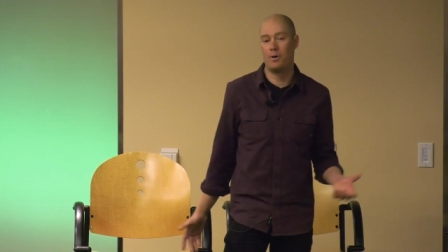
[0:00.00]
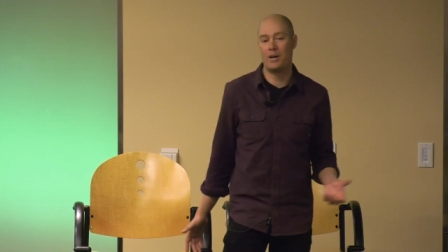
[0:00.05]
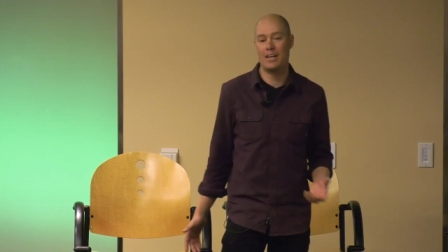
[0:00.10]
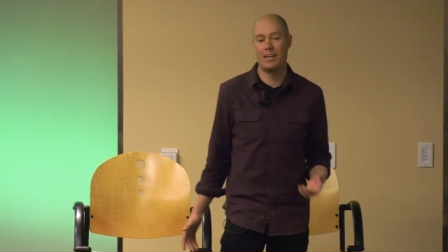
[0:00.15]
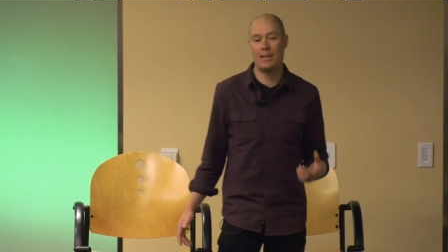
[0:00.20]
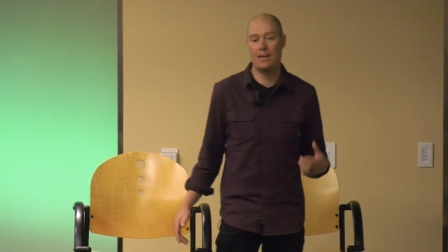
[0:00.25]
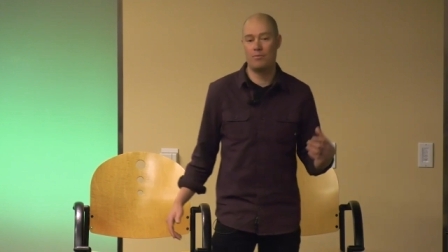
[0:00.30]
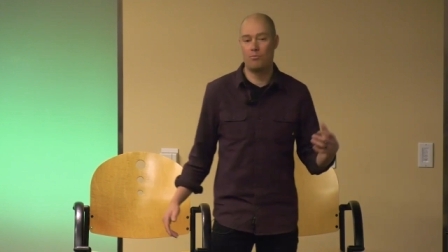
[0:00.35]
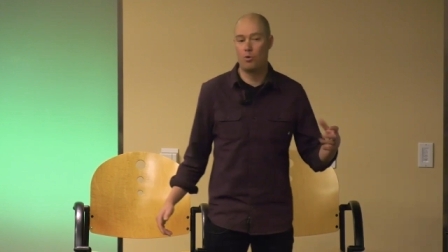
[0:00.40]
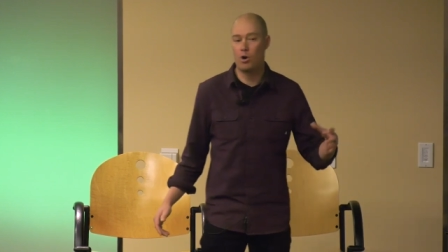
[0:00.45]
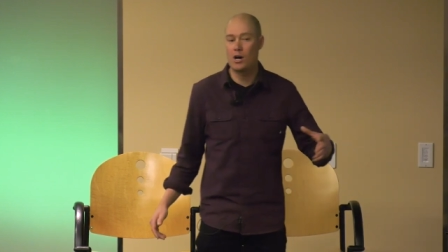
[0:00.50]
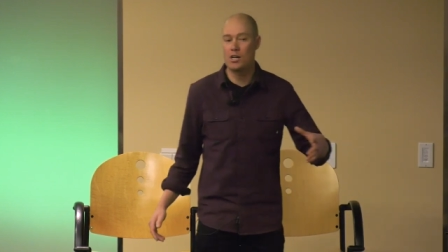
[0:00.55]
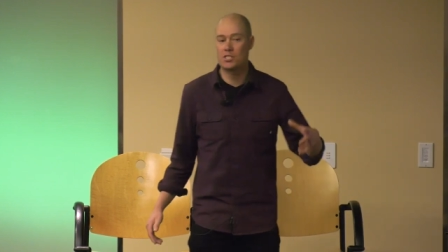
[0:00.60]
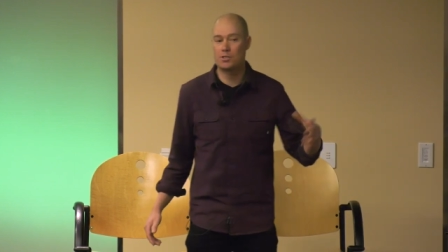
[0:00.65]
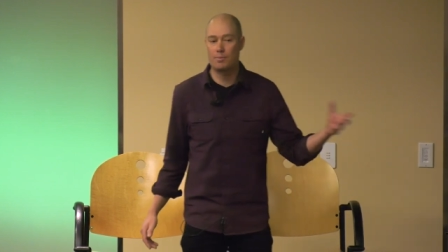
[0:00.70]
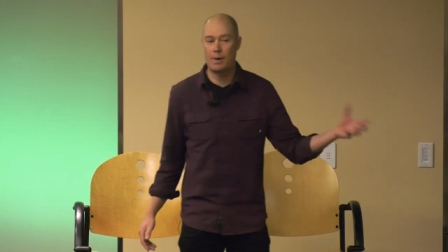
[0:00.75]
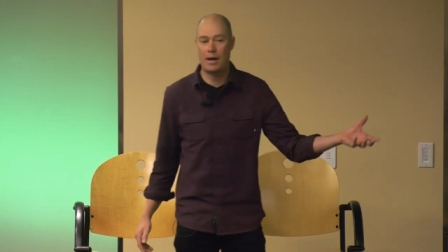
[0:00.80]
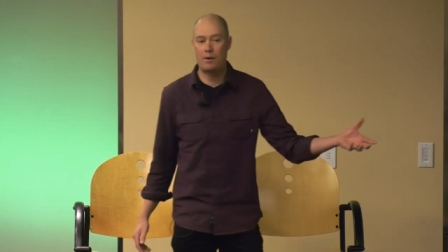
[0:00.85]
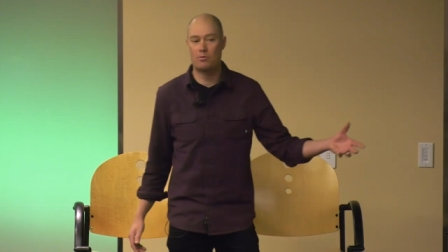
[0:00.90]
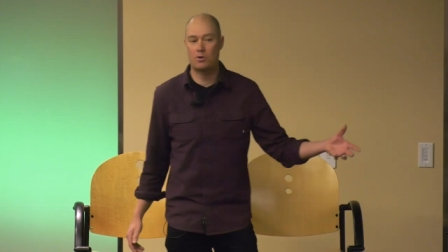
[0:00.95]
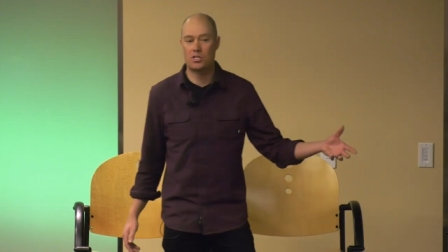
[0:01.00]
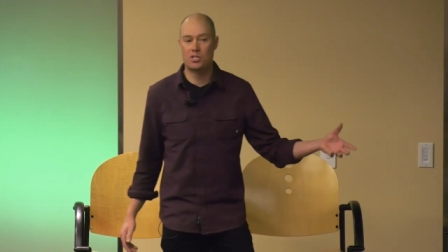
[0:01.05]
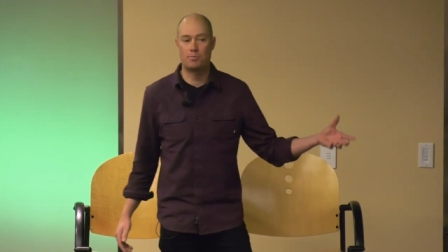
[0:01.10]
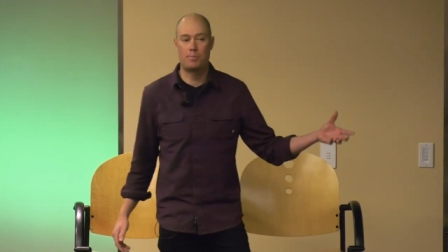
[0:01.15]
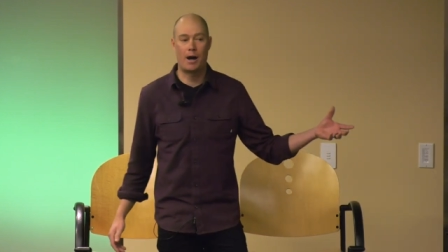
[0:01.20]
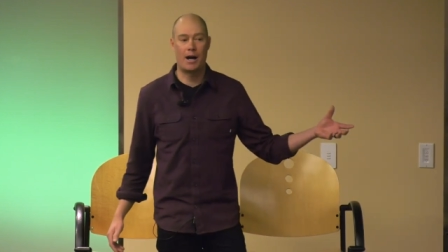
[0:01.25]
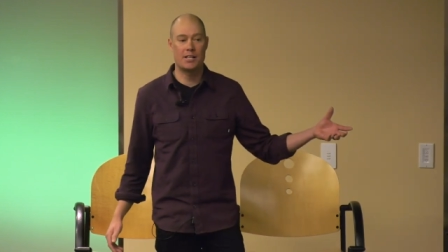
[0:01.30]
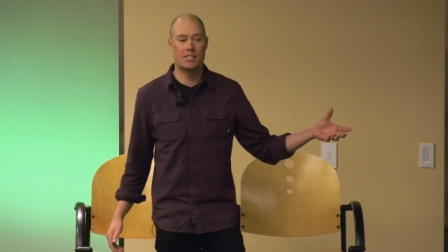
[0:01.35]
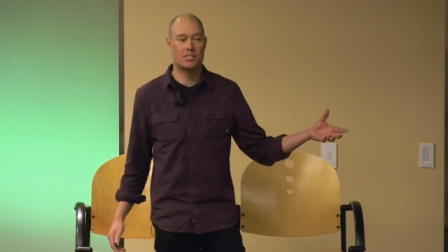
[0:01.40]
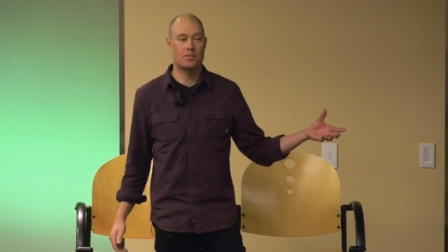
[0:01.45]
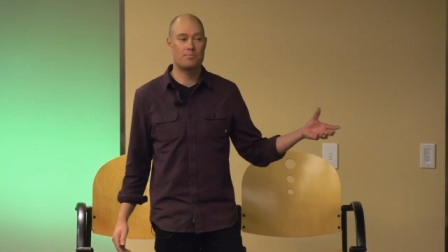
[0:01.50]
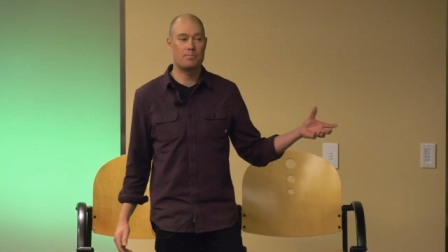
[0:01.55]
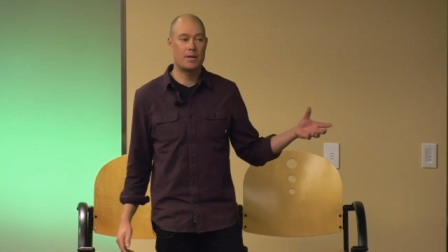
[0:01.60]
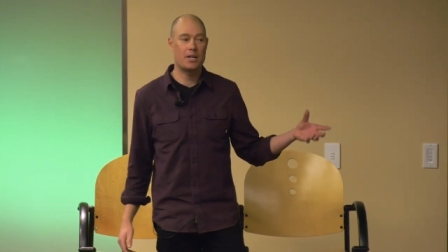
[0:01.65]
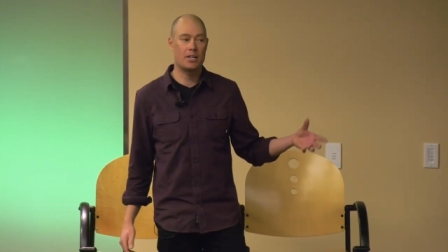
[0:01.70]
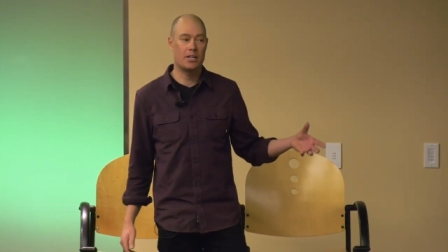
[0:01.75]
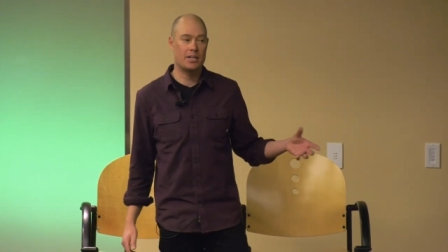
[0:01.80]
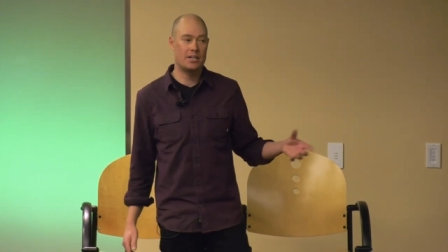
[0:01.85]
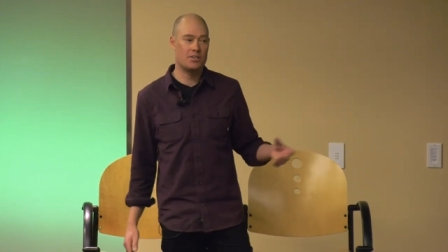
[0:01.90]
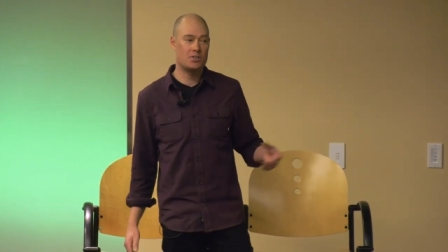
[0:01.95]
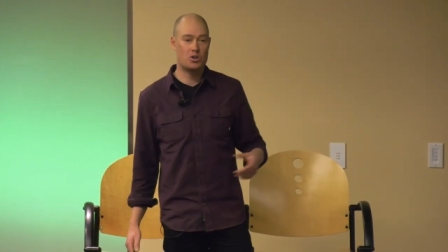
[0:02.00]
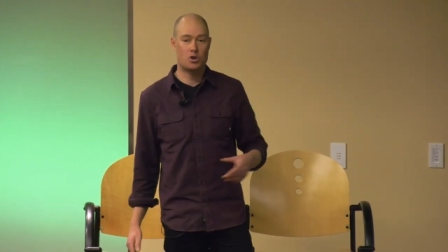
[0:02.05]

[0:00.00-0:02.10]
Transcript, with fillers: but it was my responsibility